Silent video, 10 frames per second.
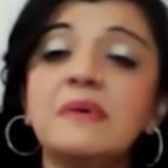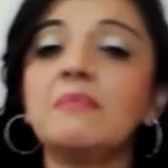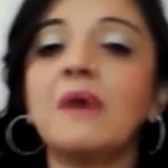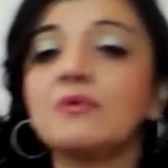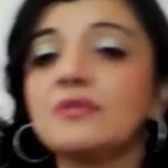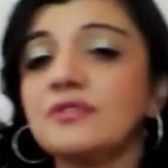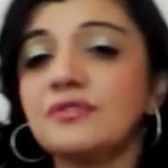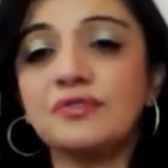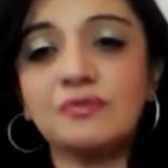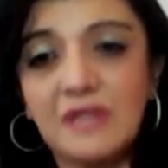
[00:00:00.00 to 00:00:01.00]

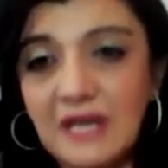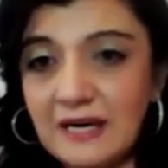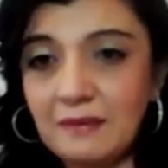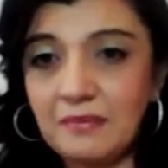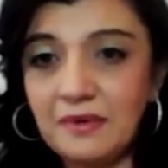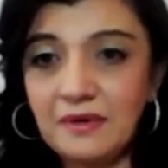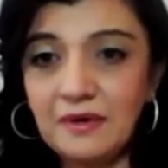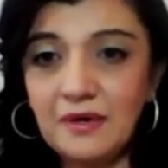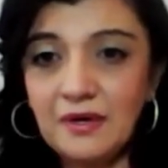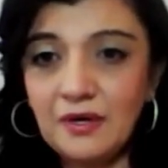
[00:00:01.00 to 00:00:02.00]
mountains to climb,
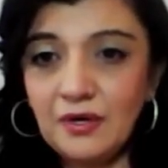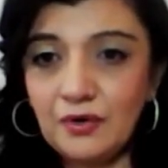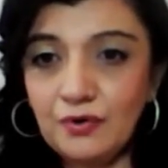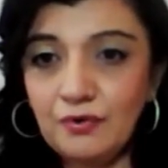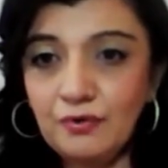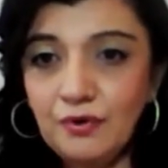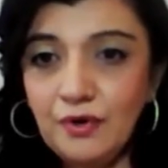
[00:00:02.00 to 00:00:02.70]
you know.